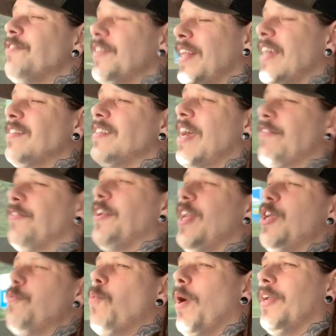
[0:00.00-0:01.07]
and that's
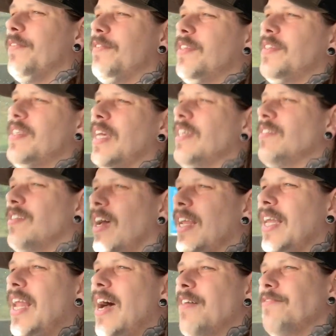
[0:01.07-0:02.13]
definitely one of the things I
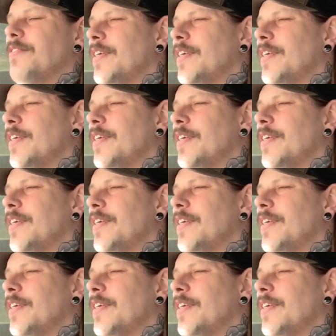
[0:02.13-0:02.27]
love.